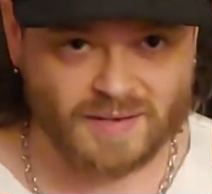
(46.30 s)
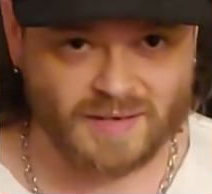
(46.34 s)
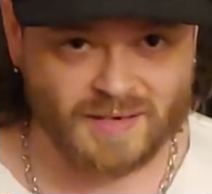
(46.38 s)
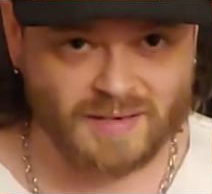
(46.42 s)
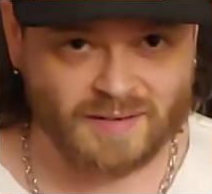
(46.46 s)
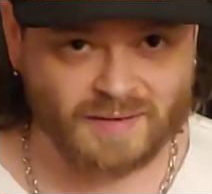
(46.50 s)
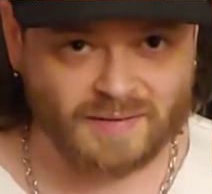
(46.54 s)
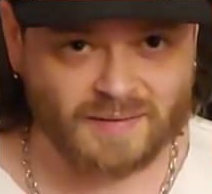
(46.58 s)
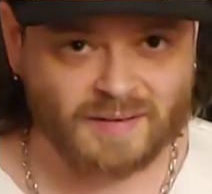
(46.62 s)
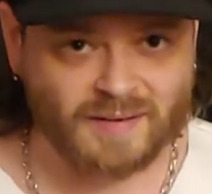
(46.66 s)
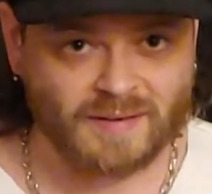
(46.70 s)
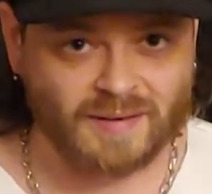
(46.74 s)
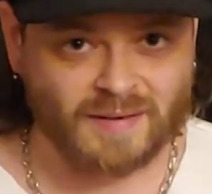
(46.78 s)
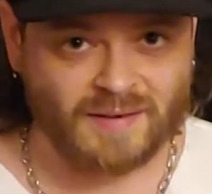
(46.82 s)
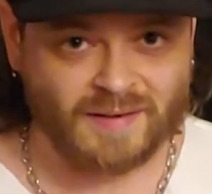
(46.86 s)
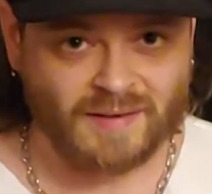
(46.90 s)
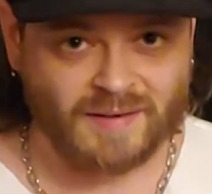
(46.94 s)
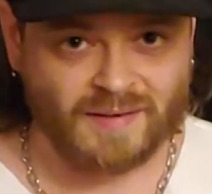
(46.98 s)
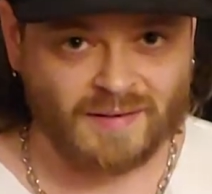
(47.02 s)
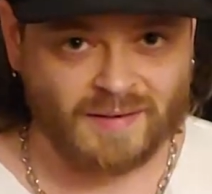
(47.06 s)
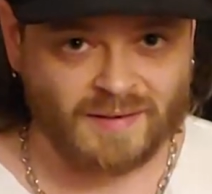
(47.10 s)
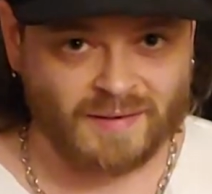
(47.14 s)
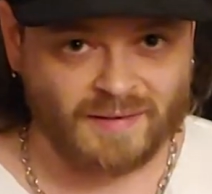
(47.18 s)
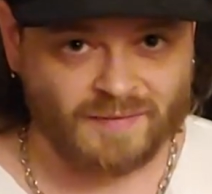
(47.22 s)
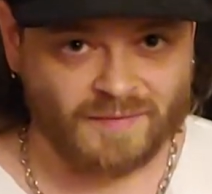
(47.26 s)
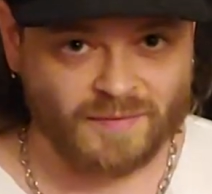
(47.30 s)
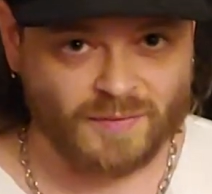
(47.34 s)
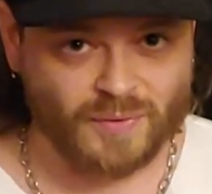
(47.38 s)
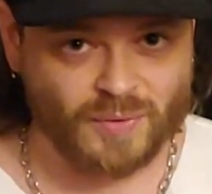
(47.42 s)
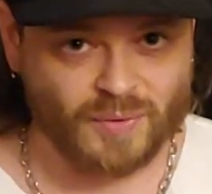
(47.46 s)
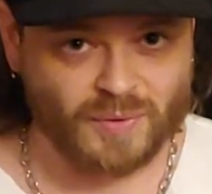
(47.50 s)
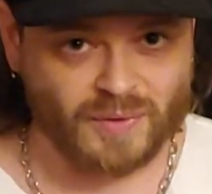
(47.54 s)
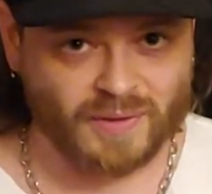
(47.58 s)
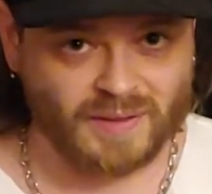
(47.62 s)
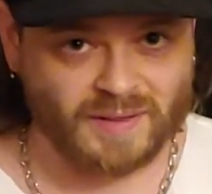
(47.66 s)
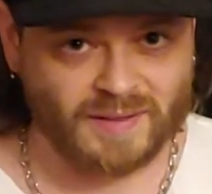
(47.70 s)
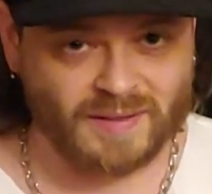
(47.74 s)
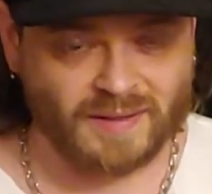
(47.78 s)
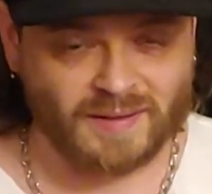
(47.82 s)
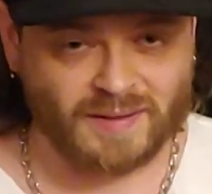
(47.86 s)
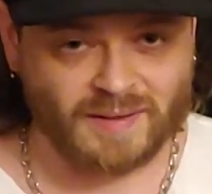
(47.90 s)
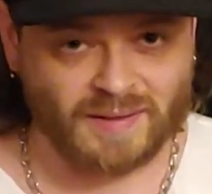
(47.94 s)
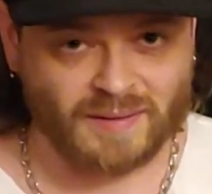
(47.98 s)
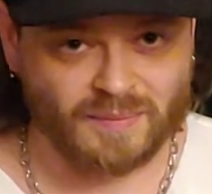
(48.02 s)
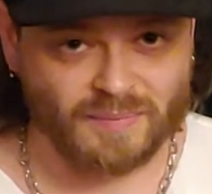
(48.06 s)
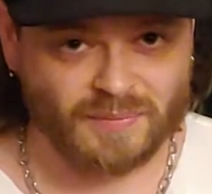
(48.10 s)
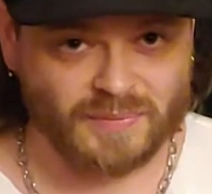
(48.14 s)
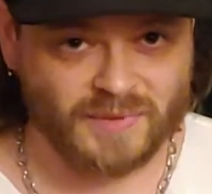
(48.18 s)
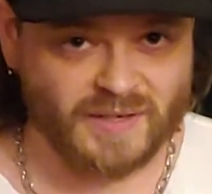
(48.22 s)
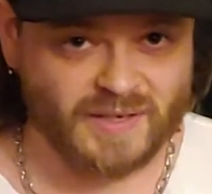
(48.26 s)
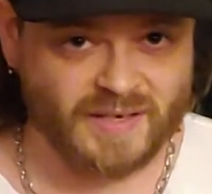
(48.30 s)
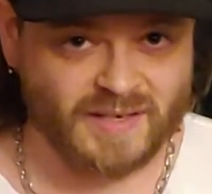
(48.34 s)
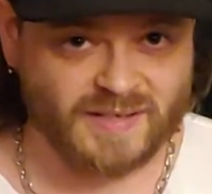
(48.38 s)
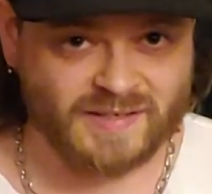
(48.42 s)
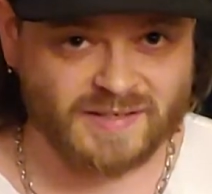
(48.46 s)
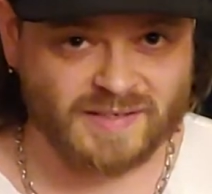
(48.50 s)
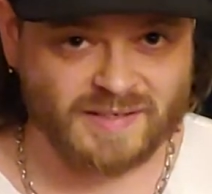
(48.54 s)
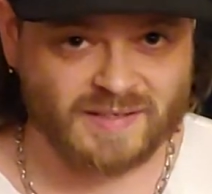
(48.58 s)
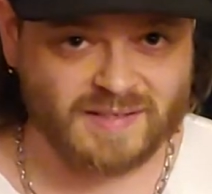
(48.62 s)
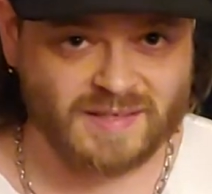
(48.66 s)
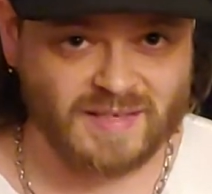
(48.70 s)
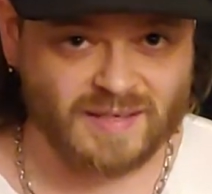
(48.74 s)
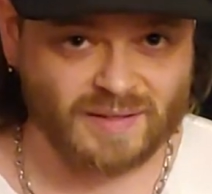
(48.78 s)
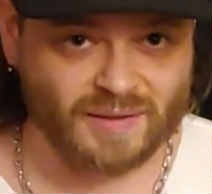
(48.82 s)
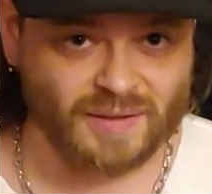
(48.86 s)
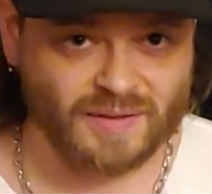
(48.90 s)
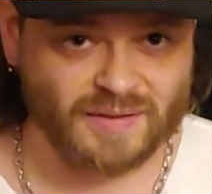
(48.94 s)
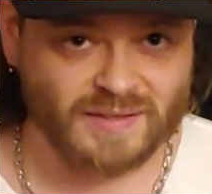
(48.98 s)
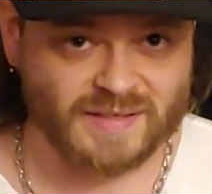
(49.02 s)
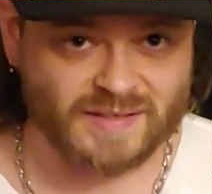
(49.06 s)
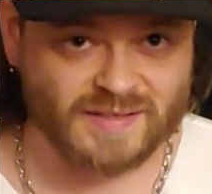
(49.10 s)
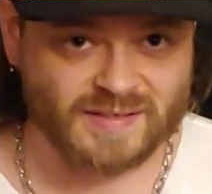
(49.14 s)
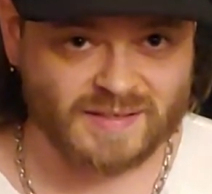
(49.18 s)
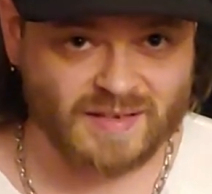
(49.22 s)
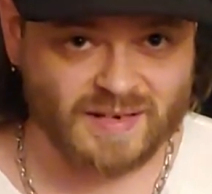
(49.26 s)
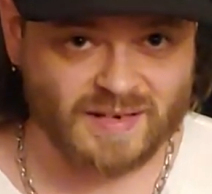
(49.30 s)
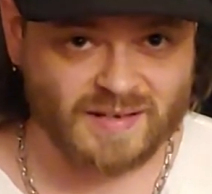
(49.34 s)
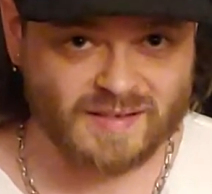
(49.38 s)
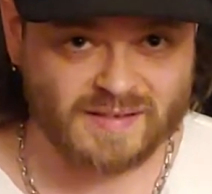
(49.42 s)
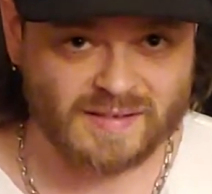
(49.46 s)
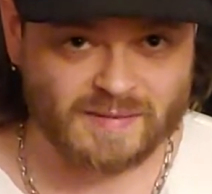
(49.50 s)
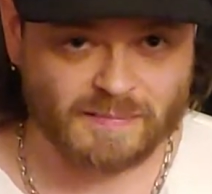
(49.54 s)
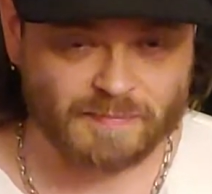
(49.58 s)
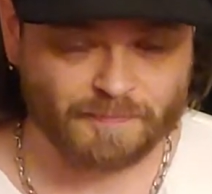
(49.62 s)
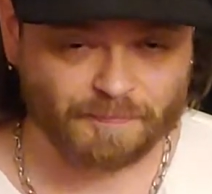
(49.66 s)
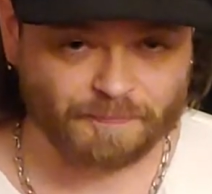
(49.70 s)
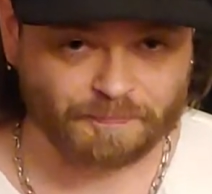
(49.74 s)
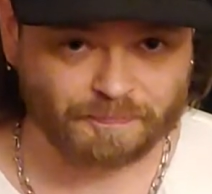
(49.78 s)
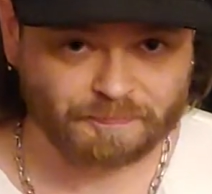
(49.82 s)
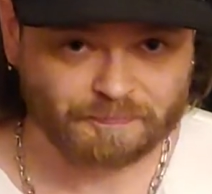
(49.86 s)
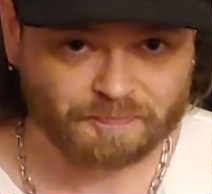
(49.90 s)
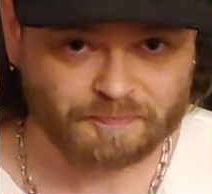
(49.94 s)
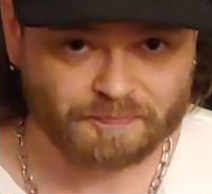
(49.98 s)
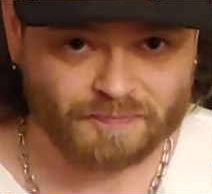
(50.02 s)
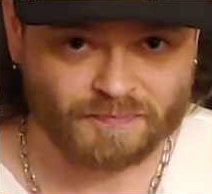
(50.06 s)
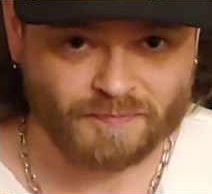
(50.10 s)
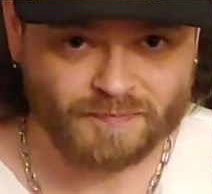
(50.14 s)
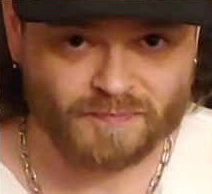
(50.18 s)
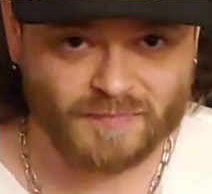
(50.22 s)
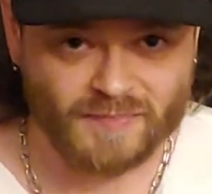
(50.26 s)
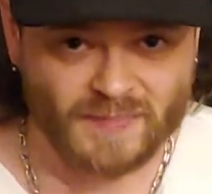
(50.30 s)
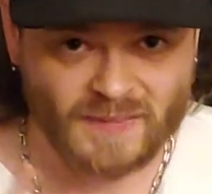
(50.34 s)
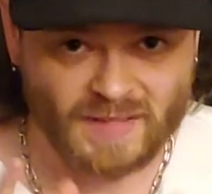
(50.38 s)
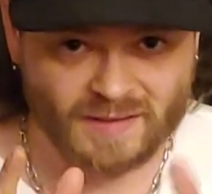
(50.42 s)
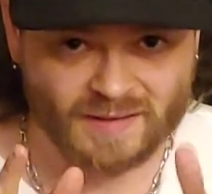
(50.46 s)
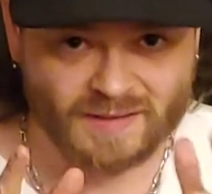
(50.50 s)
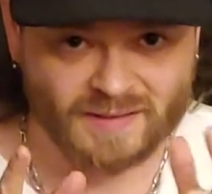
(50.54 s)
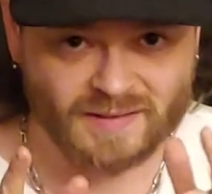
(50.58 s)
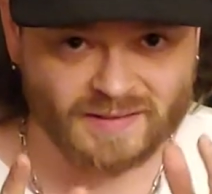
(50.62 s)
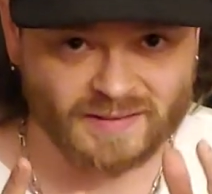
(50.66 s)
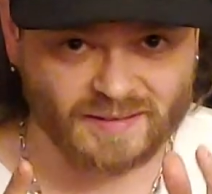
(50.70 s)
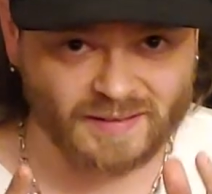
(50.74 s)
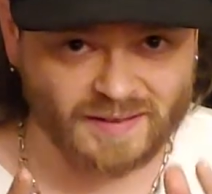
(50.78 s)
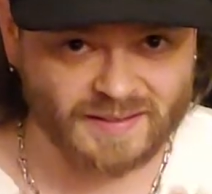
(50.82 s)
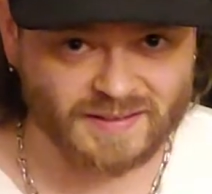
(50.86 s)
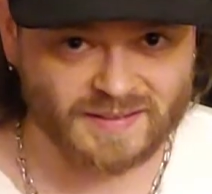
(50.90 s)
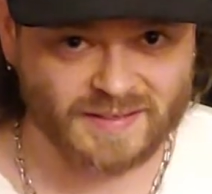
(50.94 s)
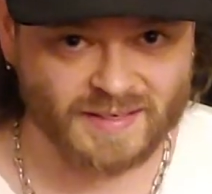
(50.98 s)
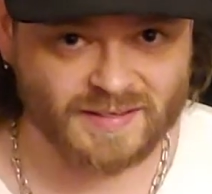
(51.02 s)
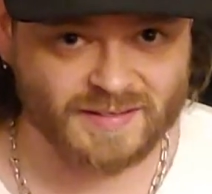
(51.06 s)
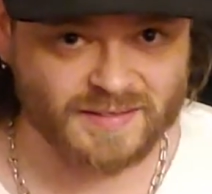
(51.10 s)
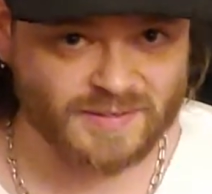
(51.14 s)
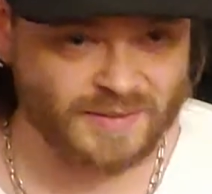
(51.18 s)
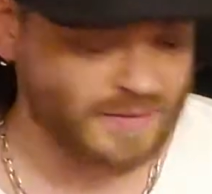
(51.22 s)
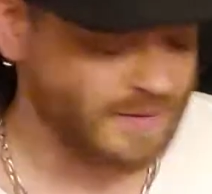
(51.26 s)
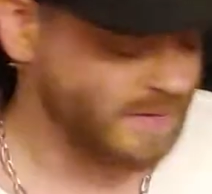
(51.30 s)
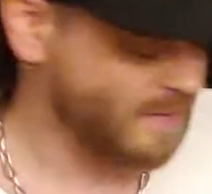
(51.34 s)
out for the nice deal on these skates. So let's get to it.